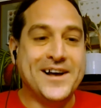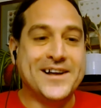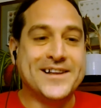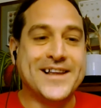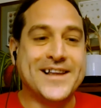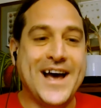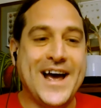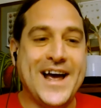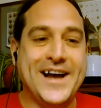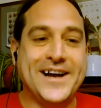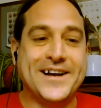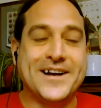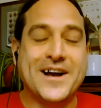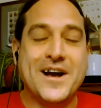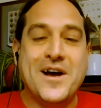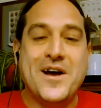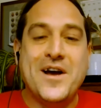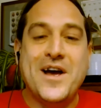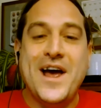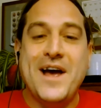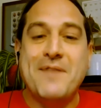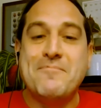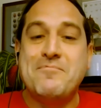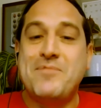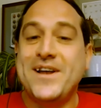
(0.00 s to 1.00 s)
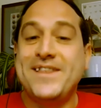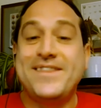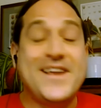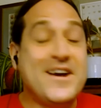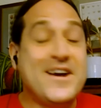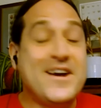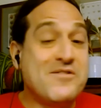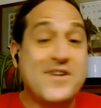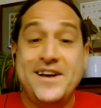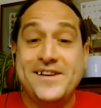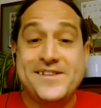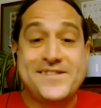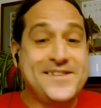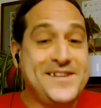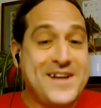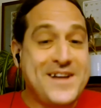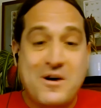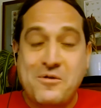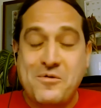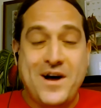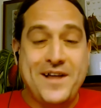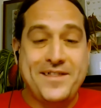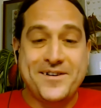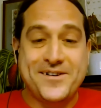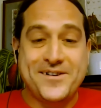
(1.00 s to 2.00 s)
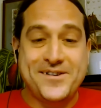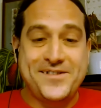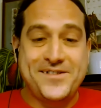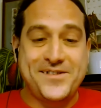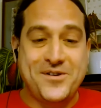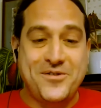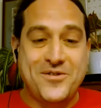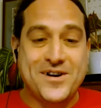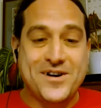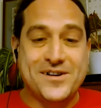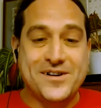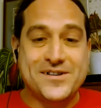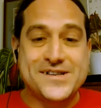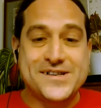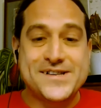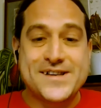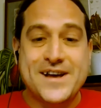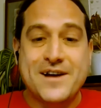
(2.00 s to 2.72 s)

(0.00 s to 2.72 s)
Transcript: Like, but there is no other source.